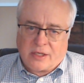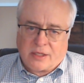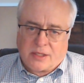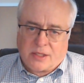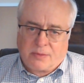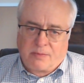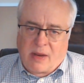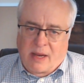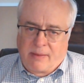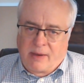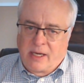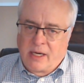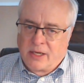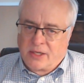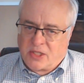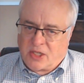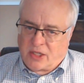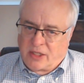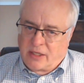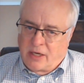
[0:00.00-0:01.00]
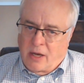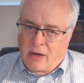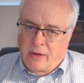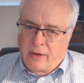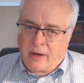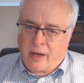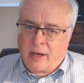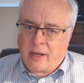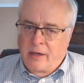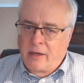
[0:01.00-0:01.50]
It's maybe nestled
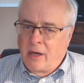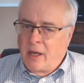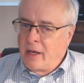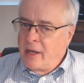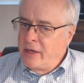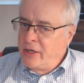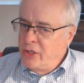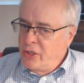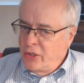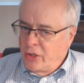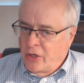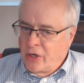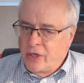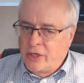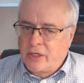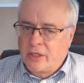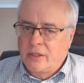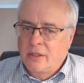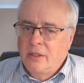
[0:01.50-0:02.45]
down on dirt.